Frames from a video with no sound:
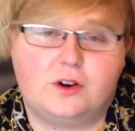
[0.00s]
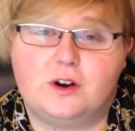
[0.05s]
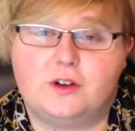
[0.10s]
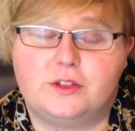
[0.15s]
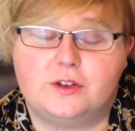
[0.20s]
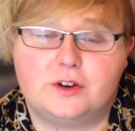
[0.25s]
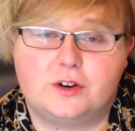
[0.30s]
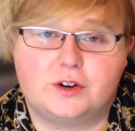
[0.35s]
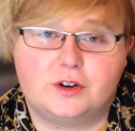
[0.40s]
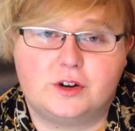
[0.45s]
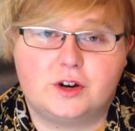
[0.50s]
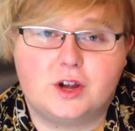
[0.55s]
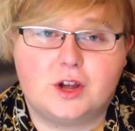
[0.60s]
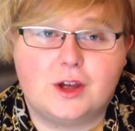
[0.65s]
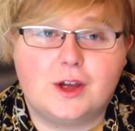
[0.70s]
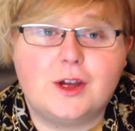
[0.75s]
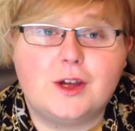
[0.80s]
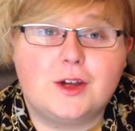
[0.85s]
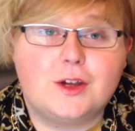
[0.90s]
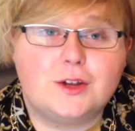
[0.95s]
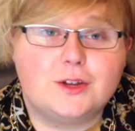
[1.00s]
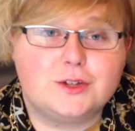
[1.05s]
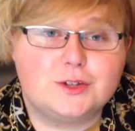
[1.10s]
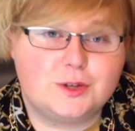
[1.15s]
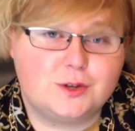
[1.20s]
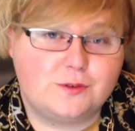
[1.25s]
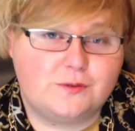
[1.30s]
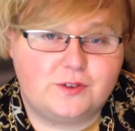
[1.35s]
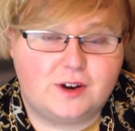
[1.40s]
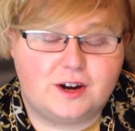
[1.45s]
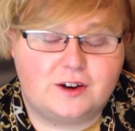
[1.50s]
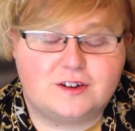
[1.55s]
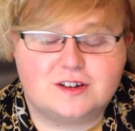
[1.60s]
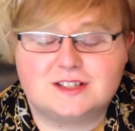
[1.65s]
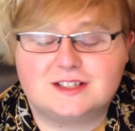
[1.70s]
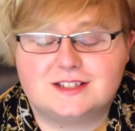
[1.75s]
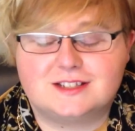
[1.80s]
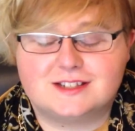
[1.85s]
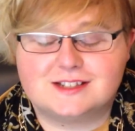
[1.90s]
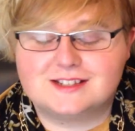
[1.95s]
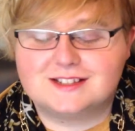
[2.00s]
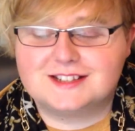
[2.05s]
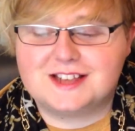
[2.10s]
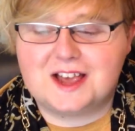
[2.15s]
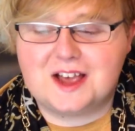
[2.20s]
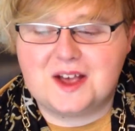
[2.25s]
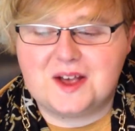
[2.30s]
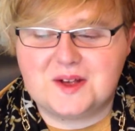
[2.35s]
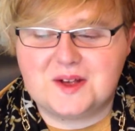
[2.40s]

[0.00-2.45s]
her other 2 fragrances.